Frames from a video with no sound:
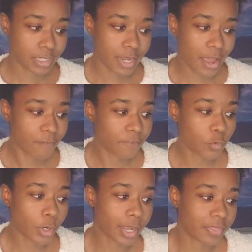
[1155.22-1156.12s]
Now,
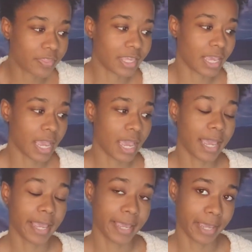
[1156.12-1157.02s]
for the
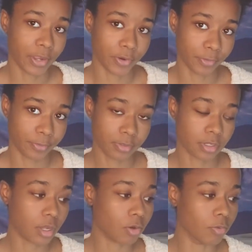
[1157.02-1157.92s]
hair.
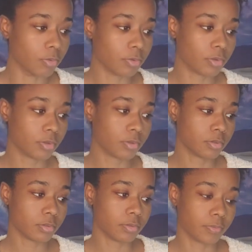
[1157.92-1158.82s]
Oh,
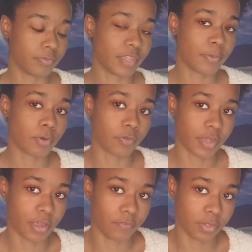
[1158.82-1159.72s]
they both
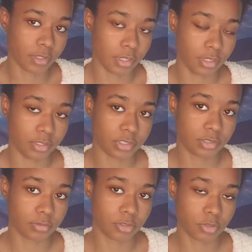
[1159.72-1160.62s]
have a
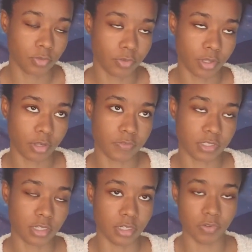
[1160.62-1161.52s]
soothing of
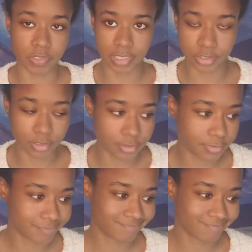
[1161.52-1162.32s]
skin irritations.